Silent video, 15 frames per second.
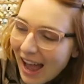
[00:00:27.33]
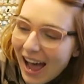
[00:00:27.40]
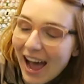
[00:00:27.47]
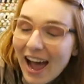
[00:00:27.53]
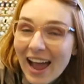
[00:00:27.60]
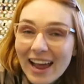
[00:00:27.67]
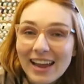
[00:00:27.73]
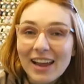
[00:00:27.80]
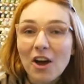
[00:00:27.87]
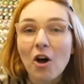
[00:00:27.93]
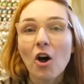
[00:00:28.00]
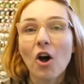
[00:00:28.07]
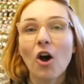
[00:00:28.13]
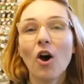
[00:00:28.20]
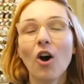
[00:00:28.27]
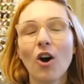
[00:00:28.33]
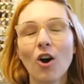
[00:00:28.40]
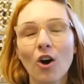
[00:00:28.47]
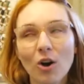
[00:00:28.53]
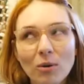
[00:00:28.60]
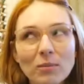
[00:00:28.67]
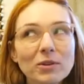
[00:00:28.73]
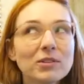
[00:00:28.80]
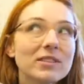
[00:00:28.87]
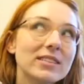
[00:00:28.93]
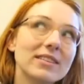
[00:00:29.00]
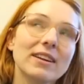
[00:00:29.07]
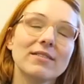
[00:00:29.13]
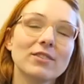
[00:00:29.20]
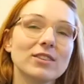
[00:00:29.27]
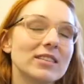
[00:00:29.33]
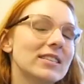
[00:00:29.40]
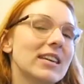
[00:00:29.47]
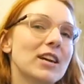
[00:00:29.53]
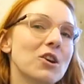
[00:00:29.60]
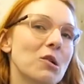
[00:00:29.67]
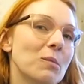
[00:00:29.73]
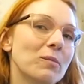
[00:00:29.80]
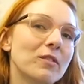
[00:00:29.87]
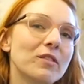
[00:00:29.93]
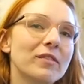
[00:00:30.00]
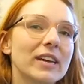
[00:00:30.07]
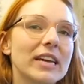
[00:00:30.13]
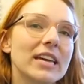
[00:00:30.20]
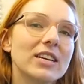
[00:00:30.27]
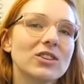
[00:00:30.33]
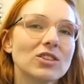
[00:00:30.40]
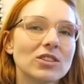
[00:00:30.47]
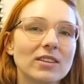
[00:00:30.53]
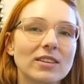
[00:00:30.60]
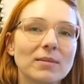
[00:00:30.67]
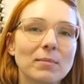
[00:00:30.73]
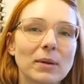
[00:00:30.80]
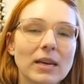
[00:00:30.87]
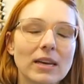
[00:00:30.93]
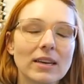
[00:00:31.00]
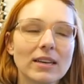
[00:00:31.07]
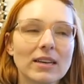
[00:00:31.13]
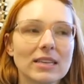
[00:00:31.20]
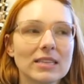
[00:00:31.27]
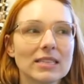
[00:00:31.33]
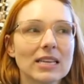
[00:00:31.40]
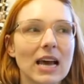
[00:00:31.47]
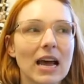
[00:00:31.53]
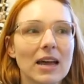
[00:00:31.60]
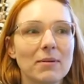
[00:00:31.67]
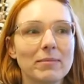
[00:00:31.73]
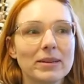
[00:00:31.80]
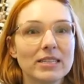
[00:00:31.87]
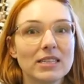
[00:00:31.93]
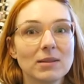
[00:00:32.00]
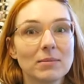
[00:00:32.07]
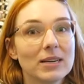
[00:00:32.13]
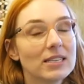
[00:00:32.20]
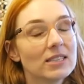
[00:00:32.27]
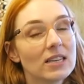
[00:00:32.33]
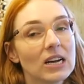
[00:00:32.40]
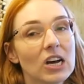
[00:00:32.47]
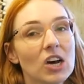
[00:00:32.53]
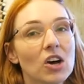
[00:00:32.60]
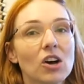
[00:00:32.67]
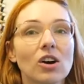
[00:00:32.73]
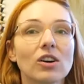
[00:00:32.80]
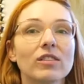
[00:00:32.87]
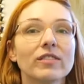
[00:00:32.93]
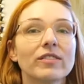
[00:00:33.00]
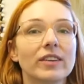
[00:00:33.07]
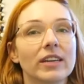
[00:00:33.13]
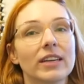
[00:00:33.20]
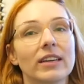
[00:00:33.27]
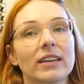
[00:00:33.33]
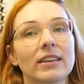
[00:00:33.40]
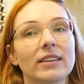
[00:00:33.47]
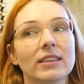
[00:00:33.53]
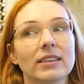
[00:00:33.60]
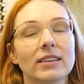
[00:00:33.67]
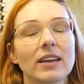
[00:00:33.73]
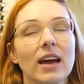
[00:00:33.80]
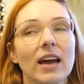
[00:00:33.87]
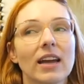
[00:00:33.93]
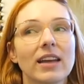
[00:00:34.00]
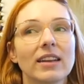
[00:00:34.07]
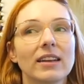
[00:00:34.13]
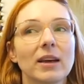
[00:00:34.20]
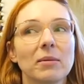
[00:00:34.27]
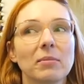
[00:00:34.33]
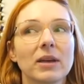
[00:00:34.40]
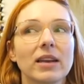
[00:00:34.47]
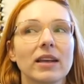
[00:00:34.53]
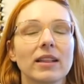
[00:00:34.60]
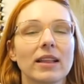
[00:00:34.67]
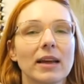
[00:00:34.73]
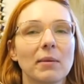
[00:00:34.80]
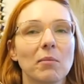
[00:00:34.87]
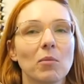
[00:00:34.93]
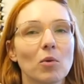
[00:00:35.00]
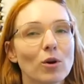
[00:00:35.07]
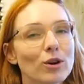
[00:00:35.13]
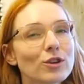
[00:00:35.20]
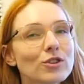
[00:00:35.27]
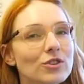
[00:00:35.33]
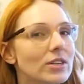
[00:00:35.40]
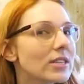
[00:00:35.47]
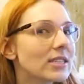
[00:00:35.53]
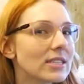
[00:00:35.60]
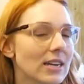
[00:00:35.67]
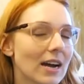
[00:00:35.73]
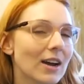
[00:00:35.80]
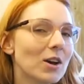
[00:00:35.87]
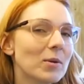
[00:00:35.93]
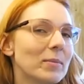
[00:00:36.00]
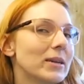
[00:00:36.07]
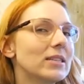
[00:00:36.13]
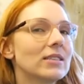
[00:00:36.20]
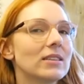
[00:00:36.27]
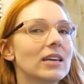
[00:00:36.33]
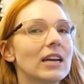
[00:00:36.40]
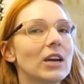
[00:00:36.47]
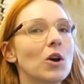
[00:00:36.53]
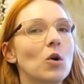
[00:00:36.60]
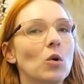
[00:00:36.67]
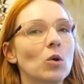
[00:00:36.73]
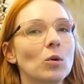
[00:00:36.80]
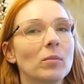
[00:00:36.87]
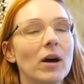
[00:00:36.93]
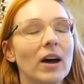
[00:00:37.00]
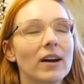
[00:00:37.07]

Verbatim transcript: I almost never stay home for vacation because I busy myself and I end up getting like more stressed out by staying home.